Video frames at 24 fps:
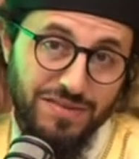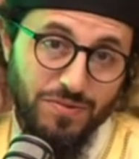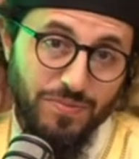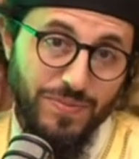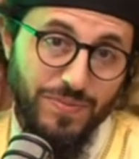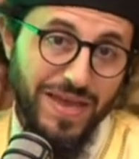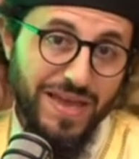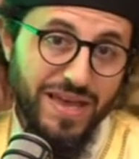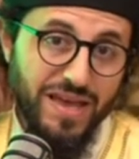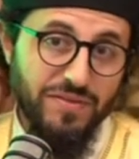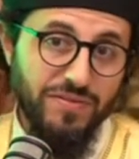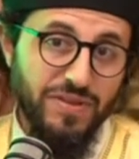They
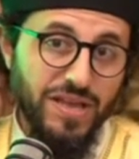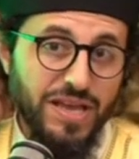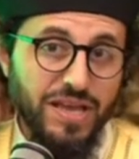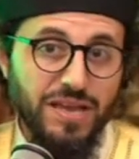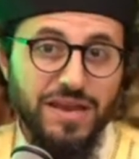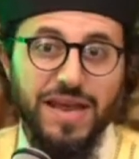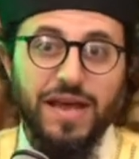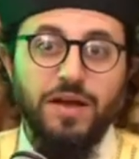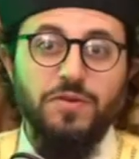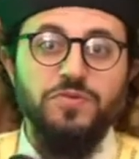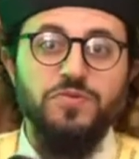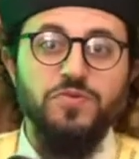might have like
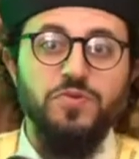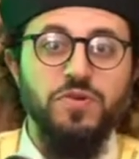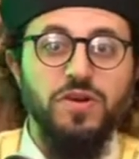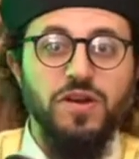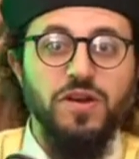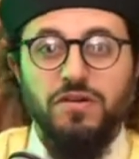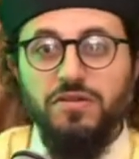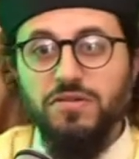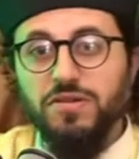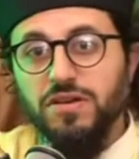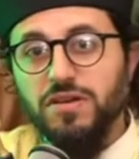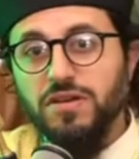an outdoor
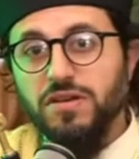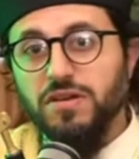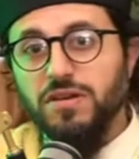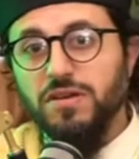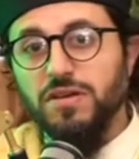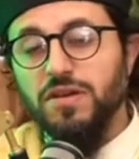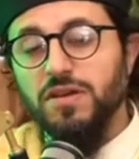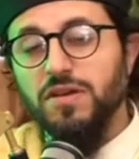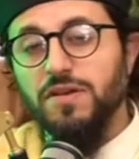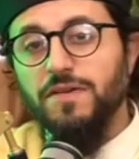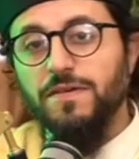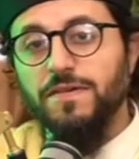
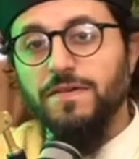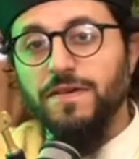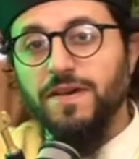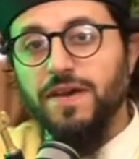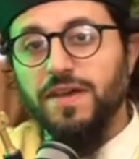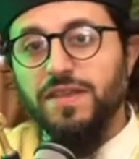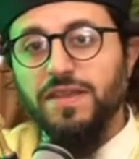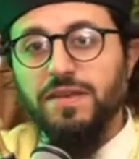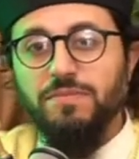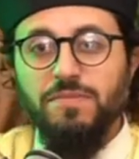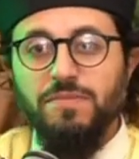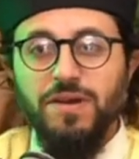area,
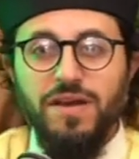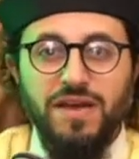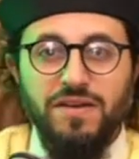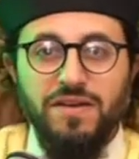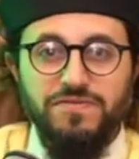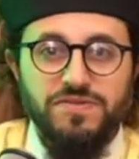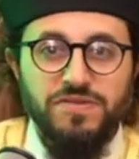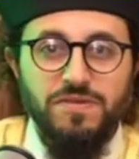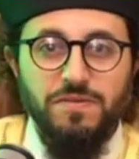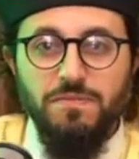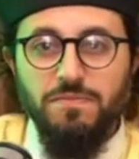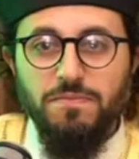and they might
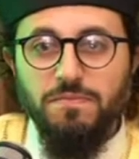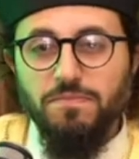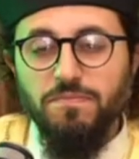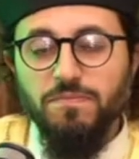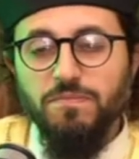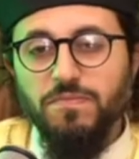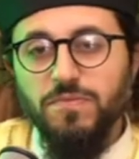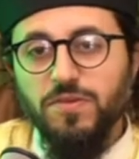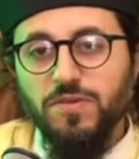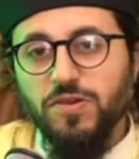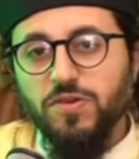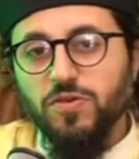have
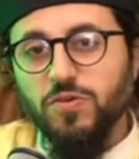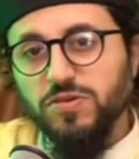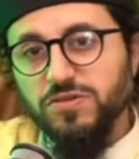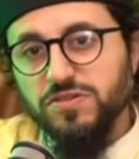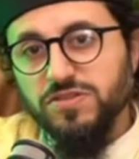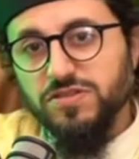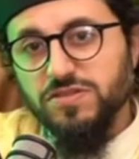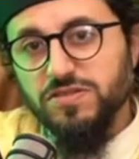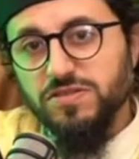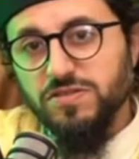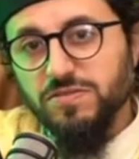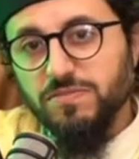some
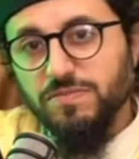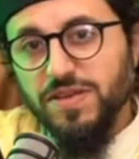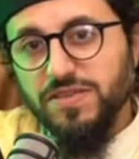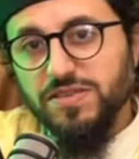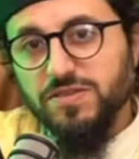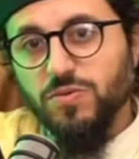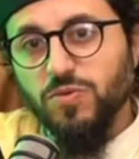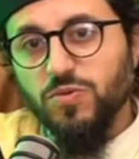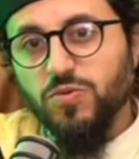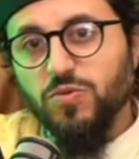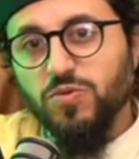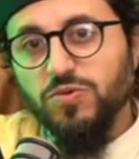courts,
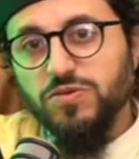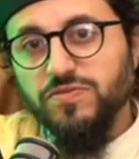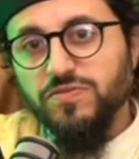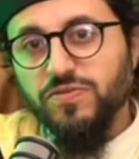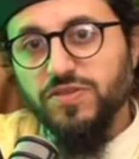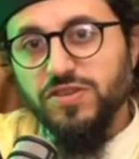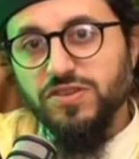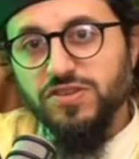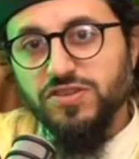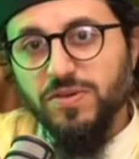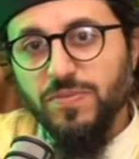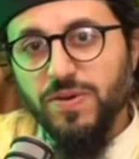basketball courts
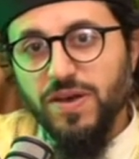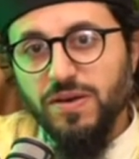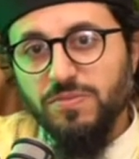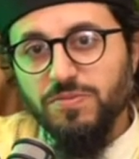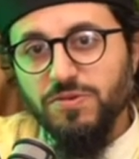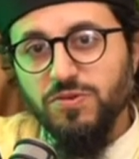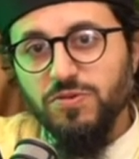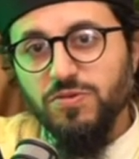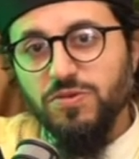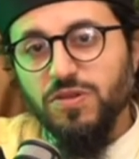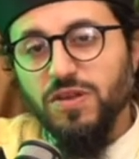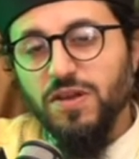for the
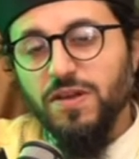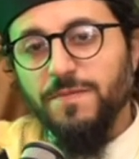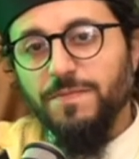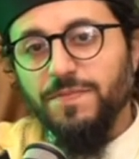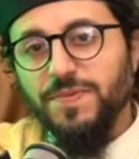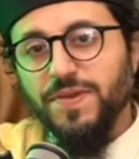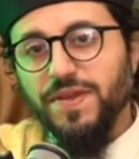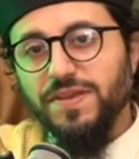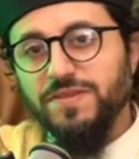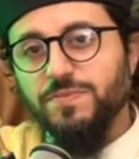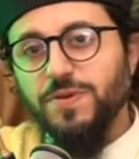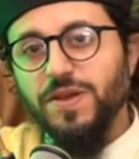Shabab youth.
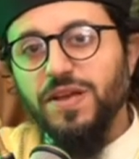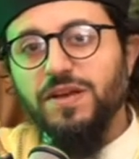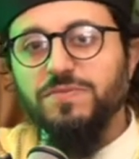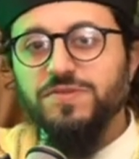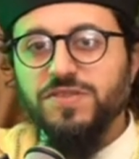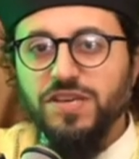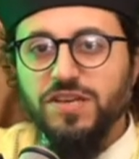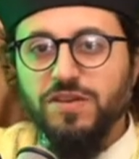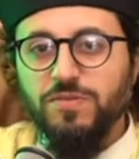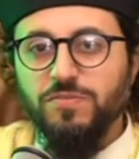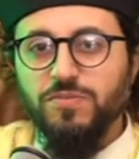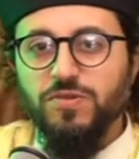It
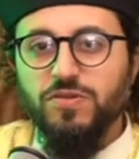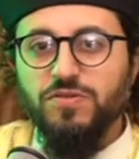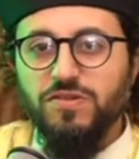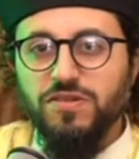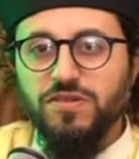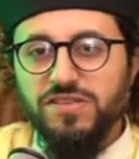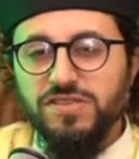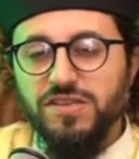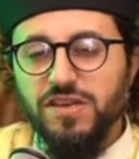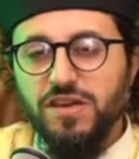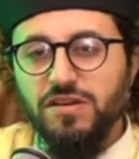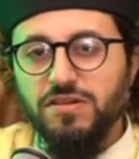becomes a
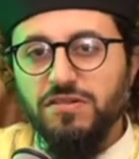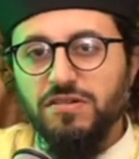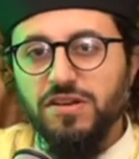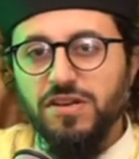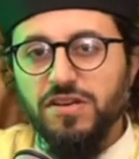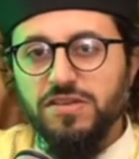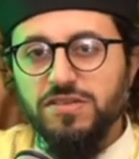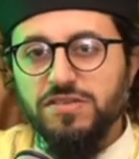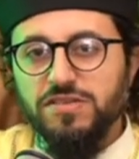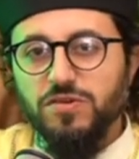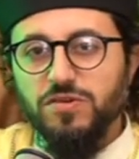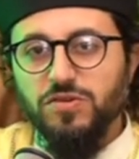community center.
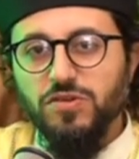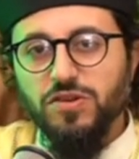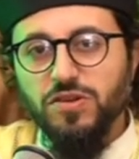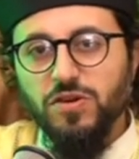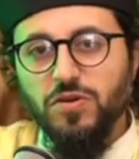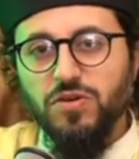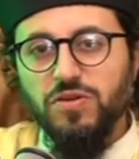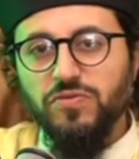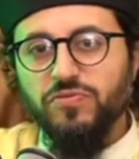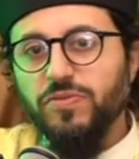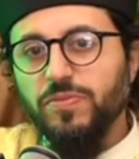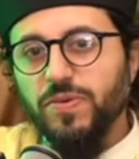So you
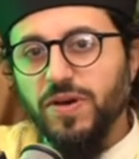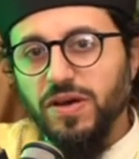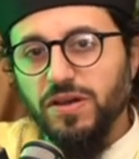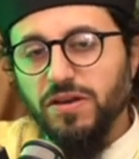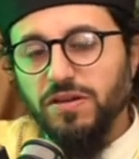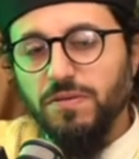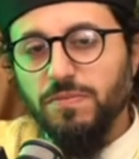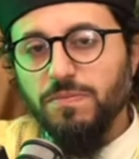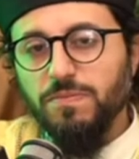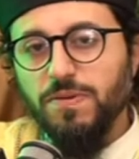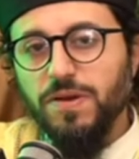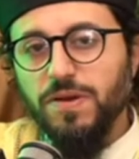go in for
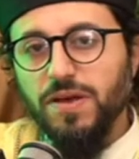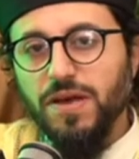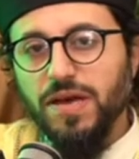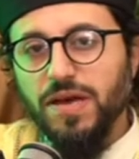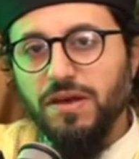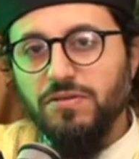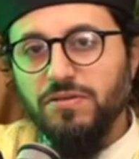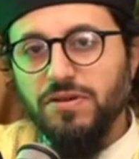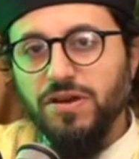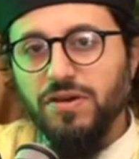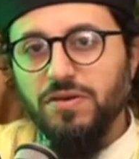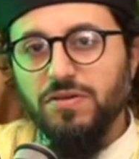Maghrib
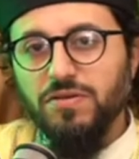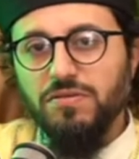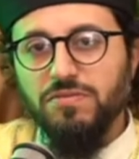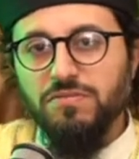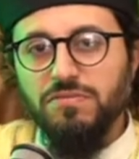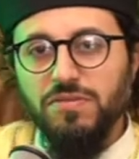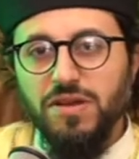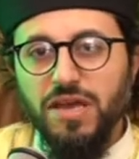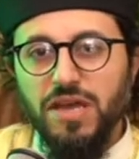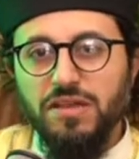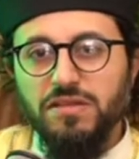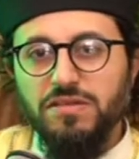at
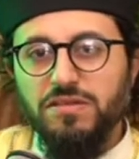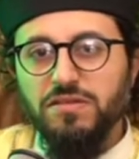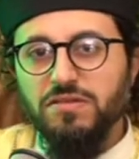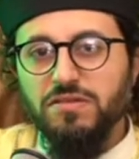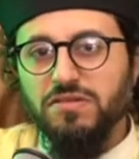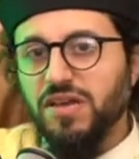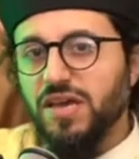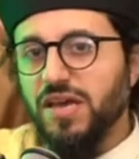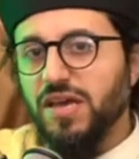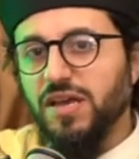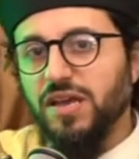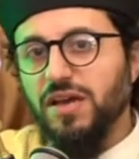around
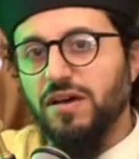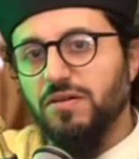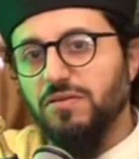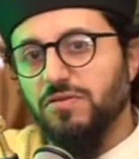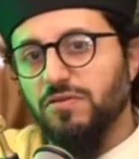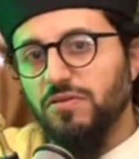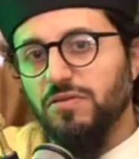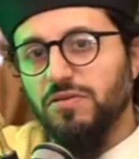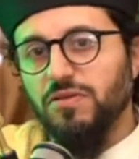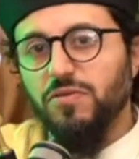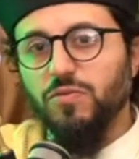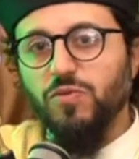8:30, hang out
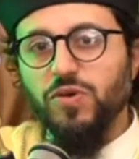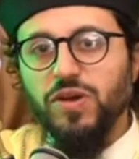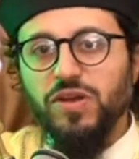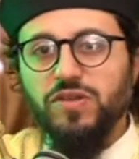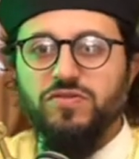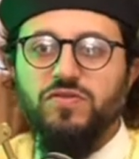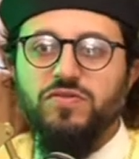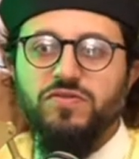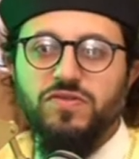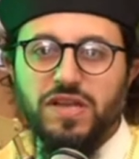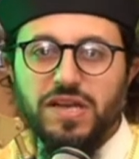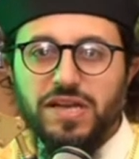all the way
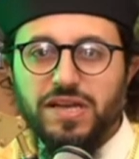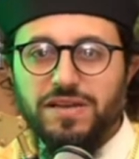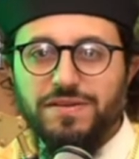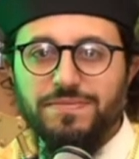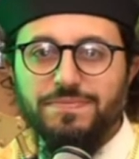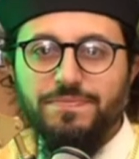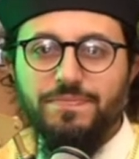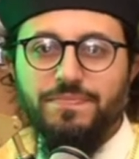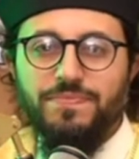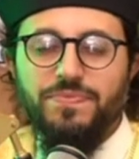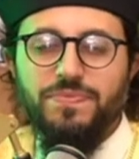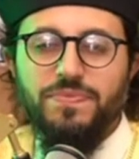till
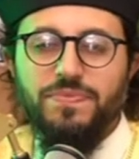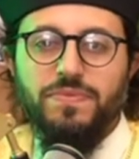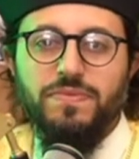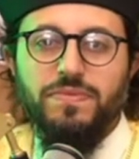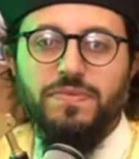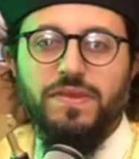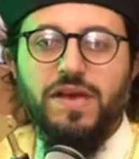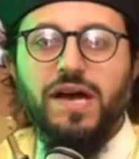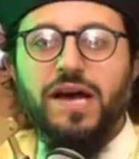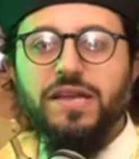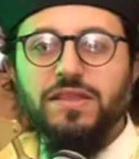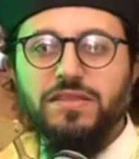like
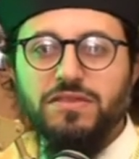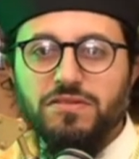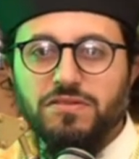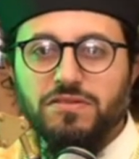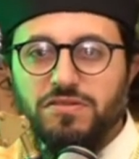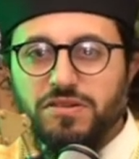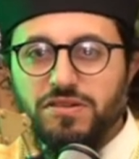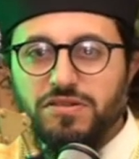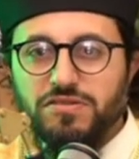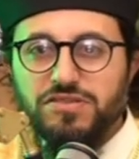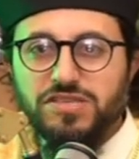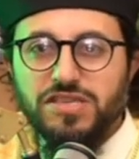
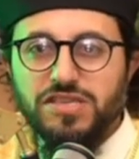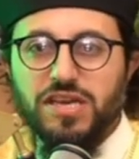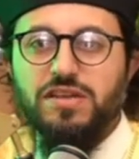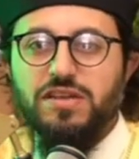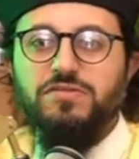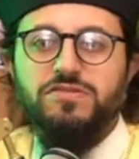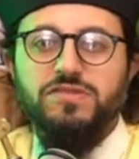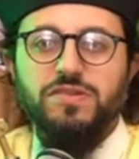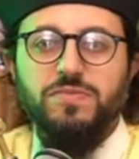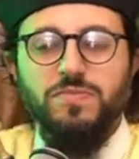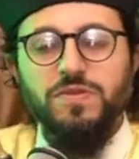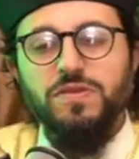9:30 or
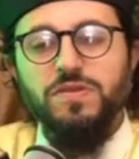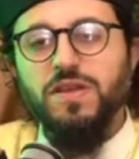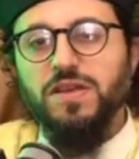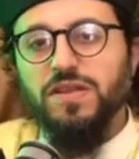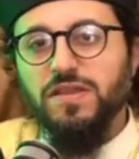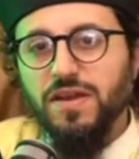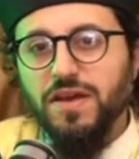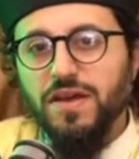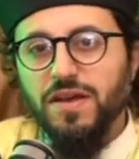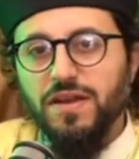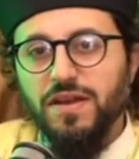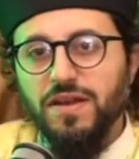10 or something
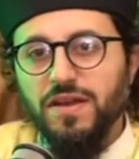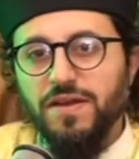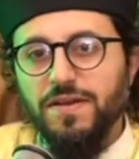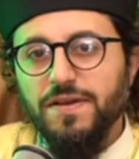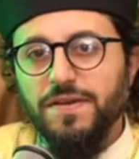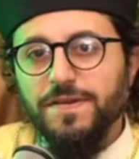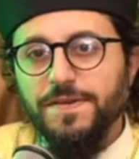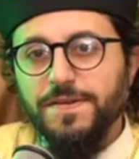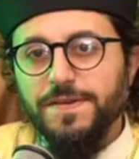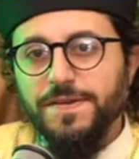like that,